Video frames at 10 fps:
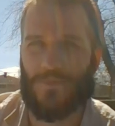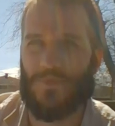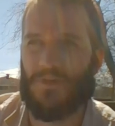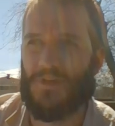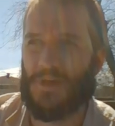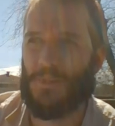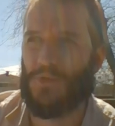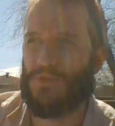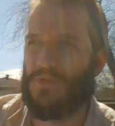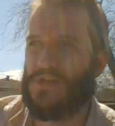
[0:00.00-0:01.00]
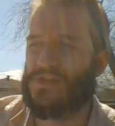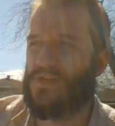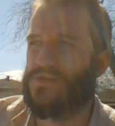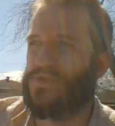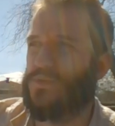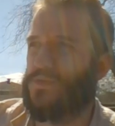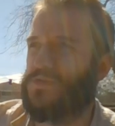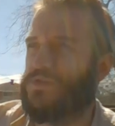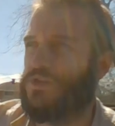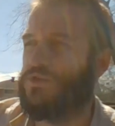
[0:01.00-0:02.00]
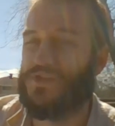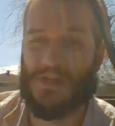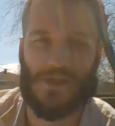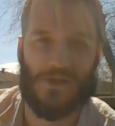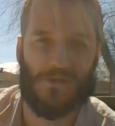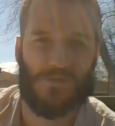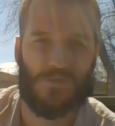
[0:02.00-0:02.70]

The thing about this also is you see